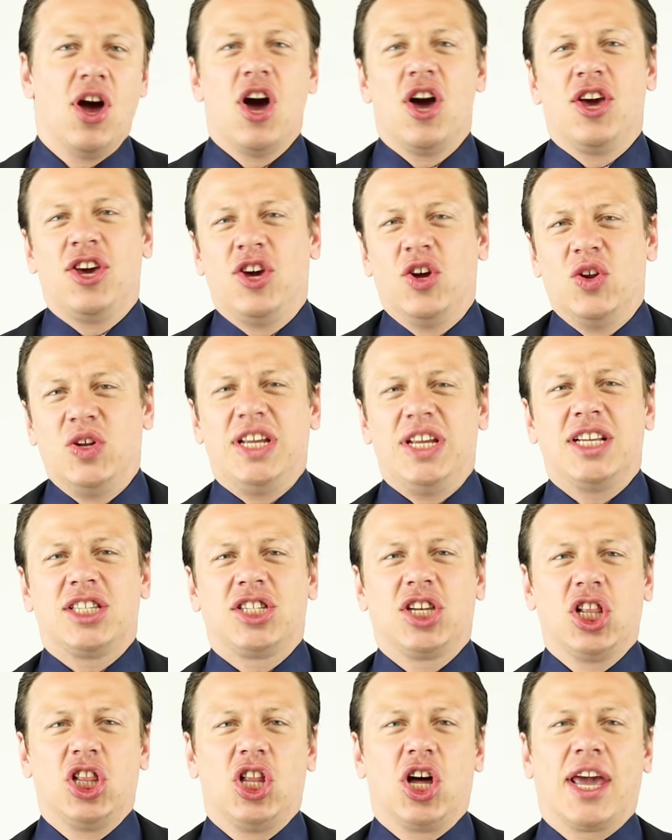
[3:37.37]
You need
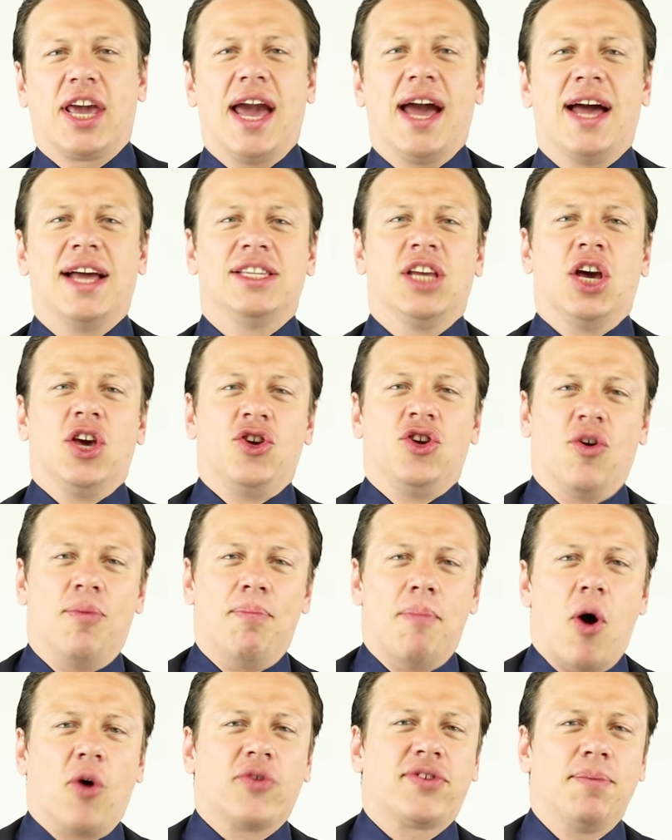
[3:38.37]
to look at your
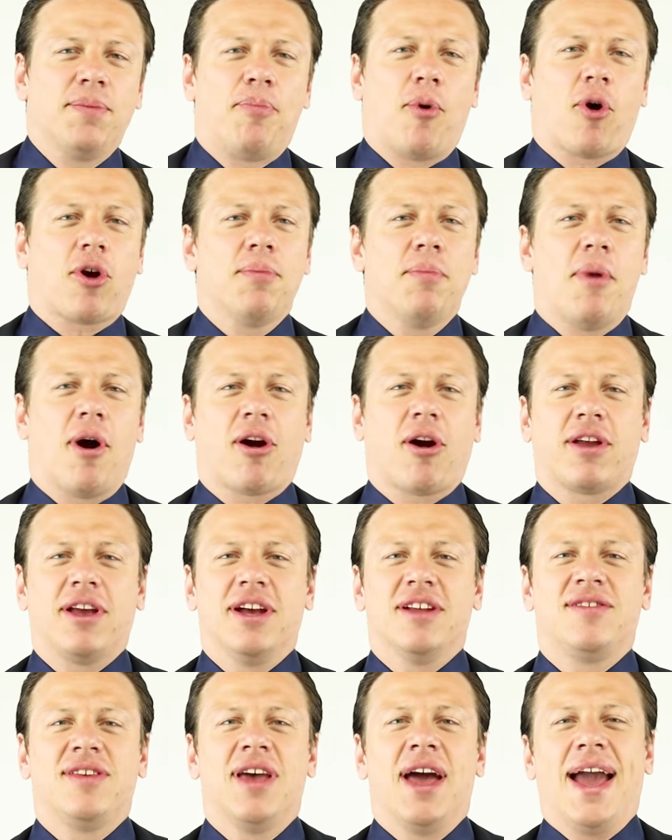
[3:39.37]
most important
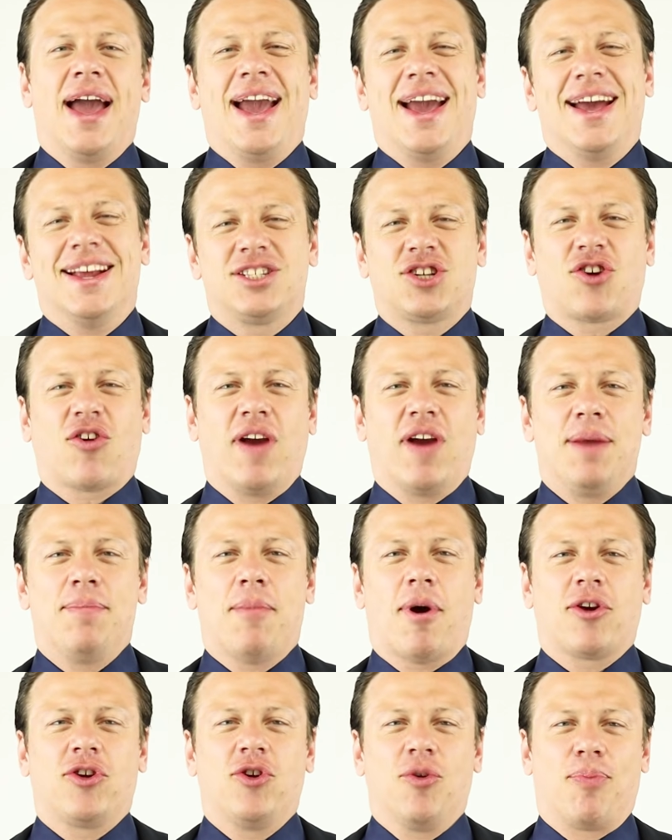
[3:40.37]
markets and
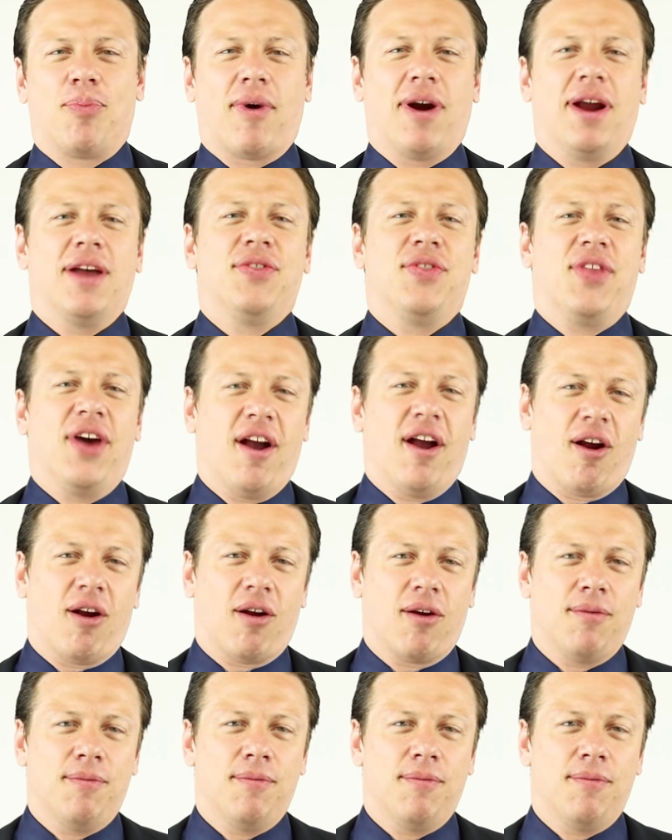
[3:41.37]
trademark your brand there.